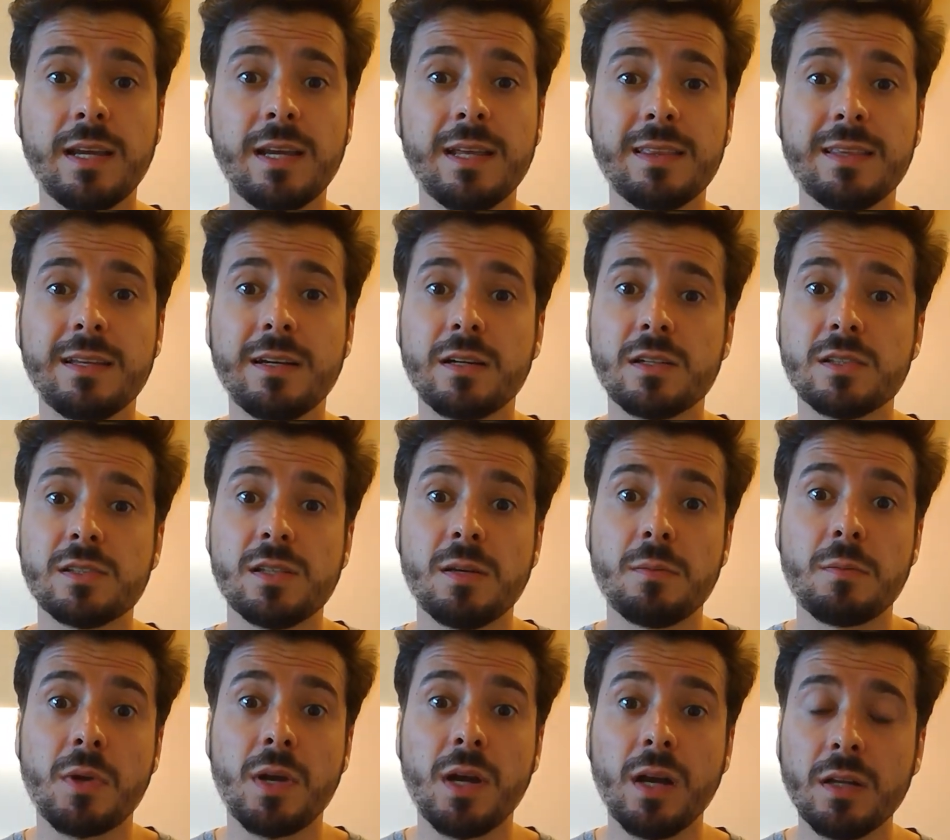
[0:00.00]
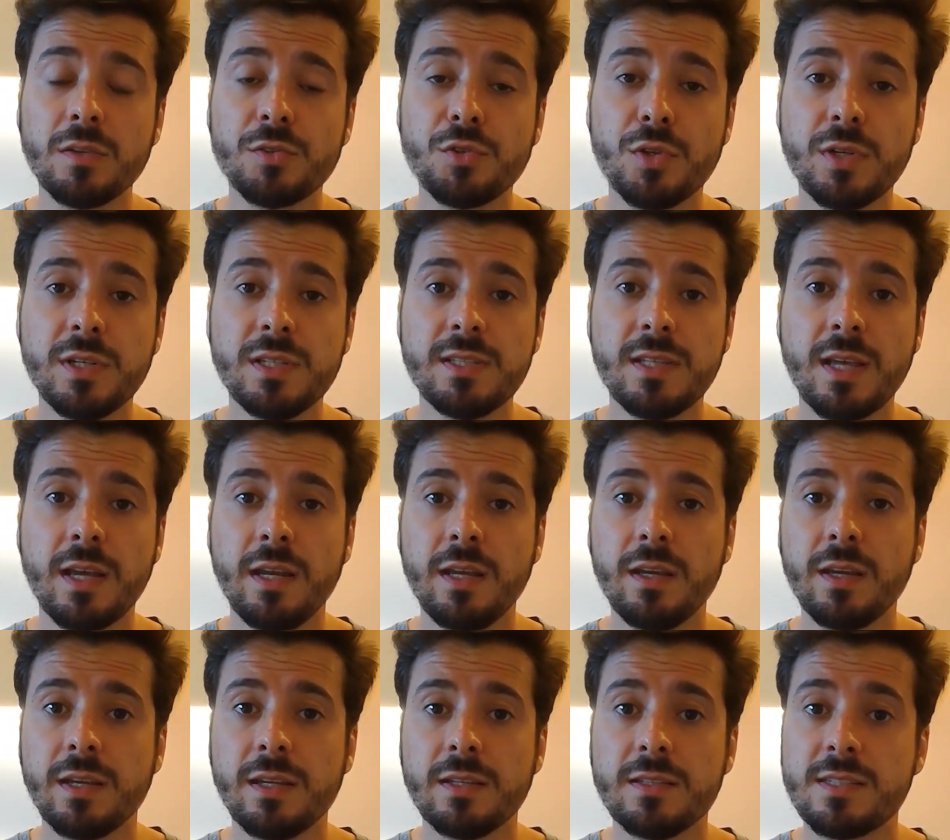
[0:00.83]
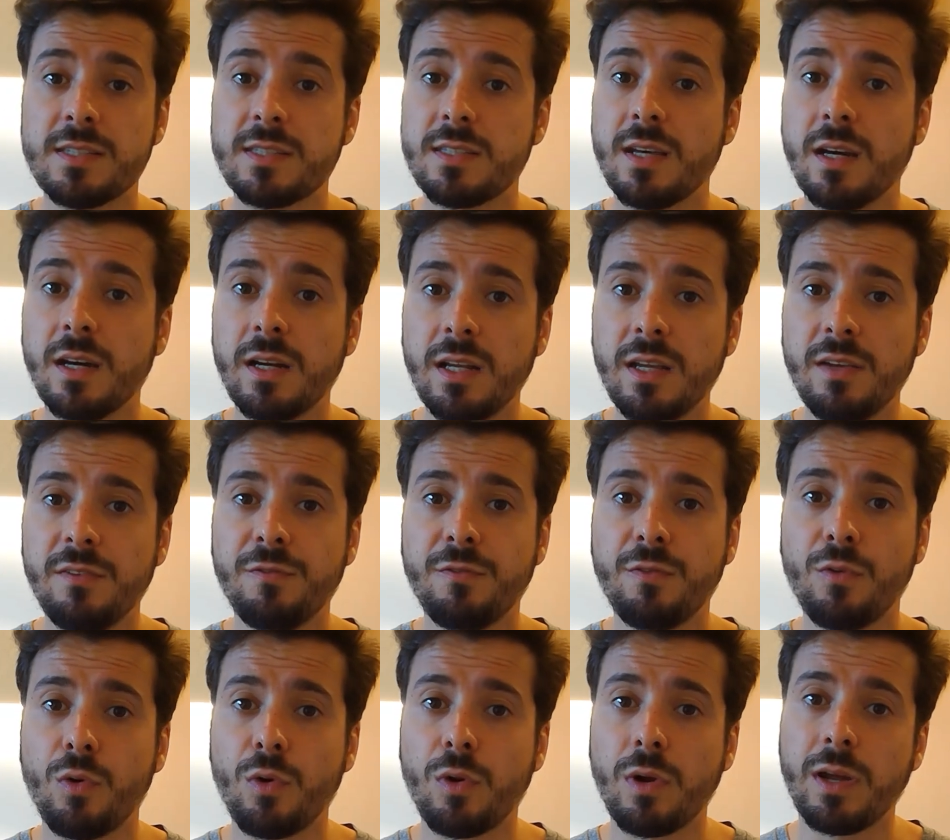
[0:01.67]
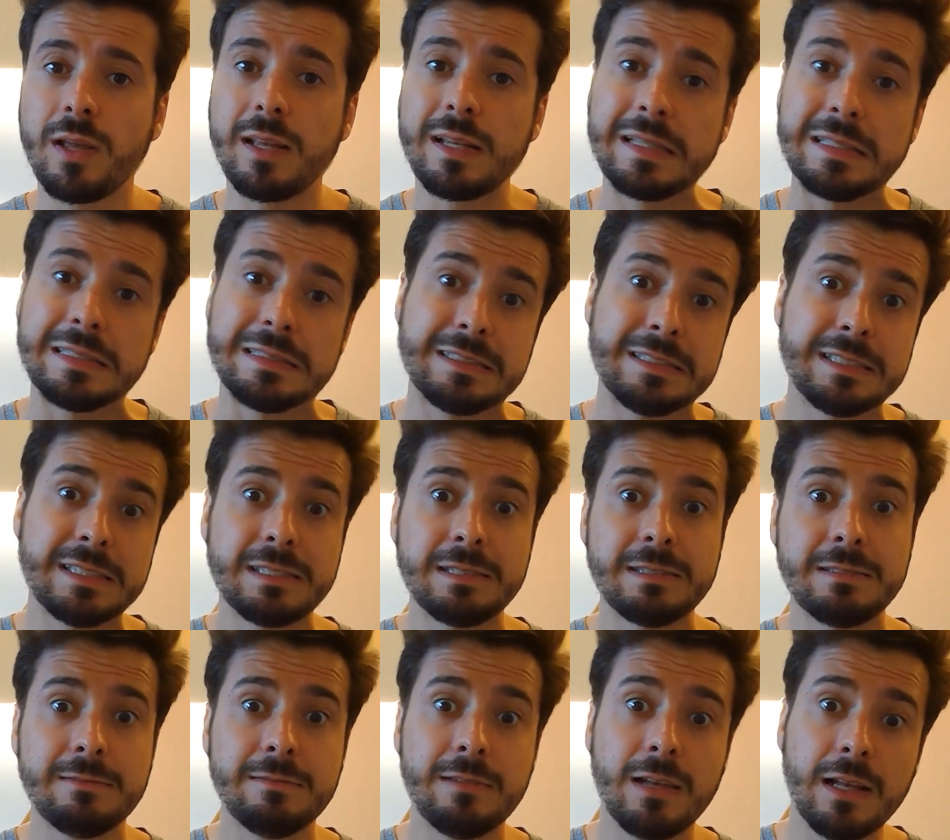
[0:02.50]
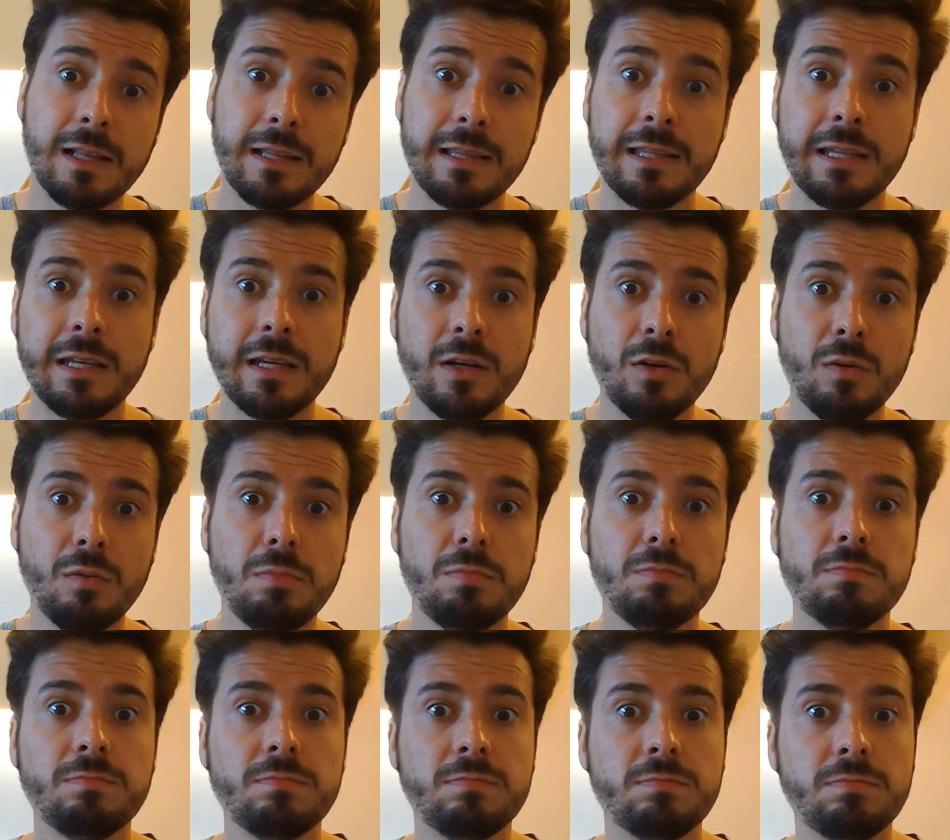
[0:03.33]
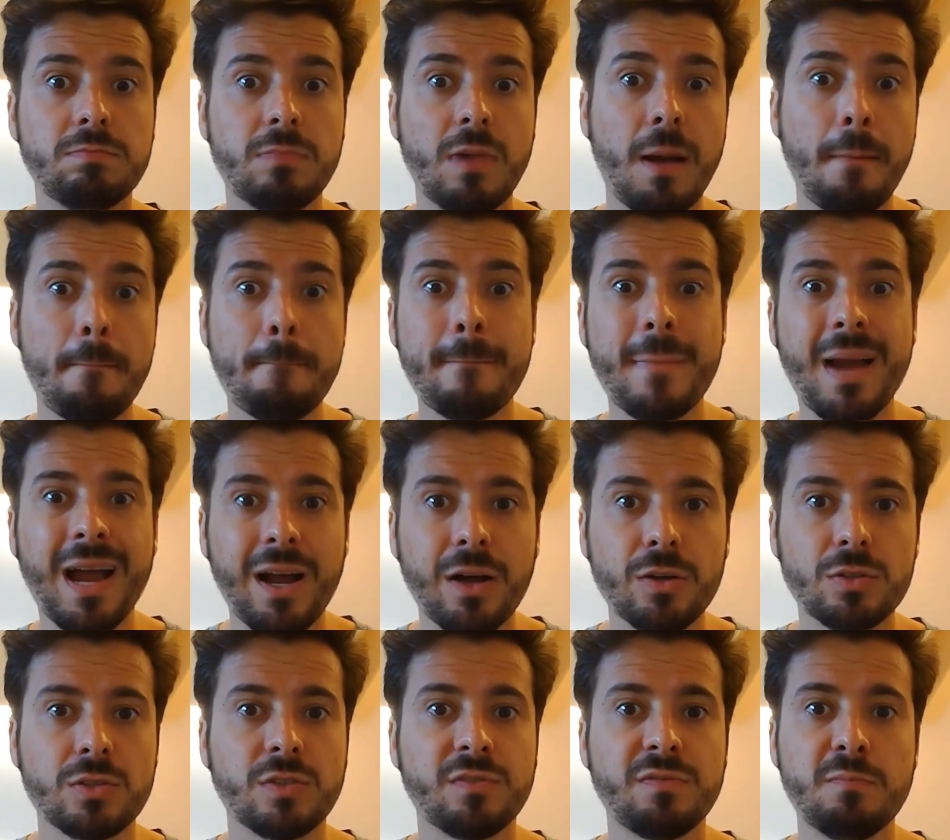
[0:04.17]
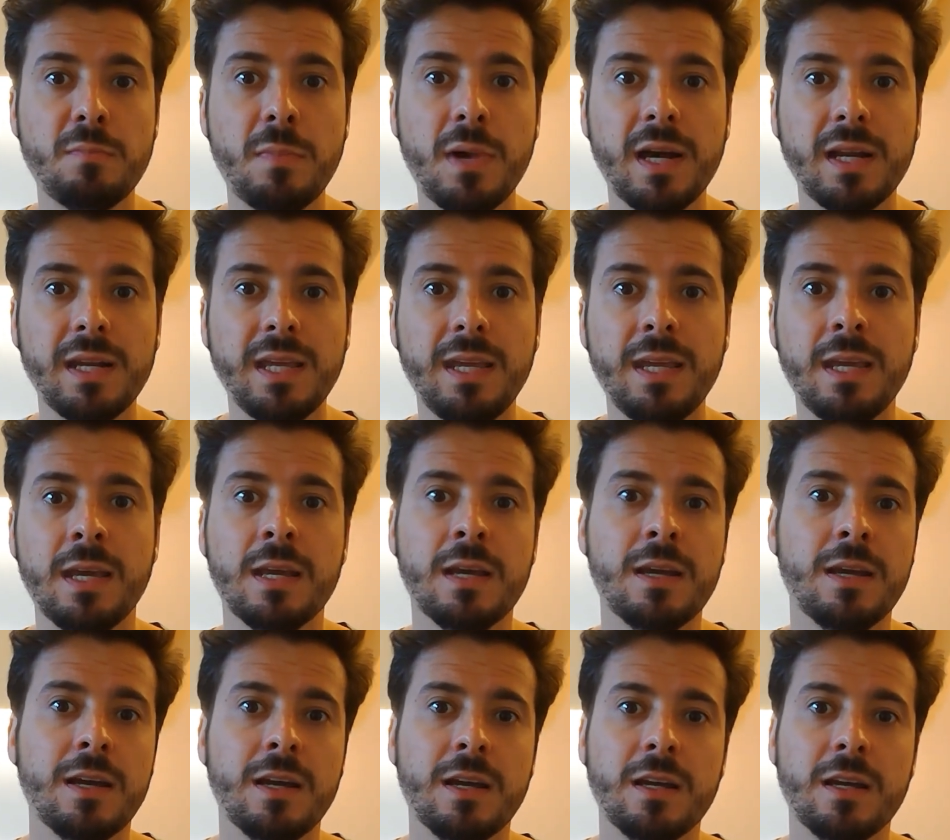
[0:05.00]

and there are some countries that you could study for a little amount of money,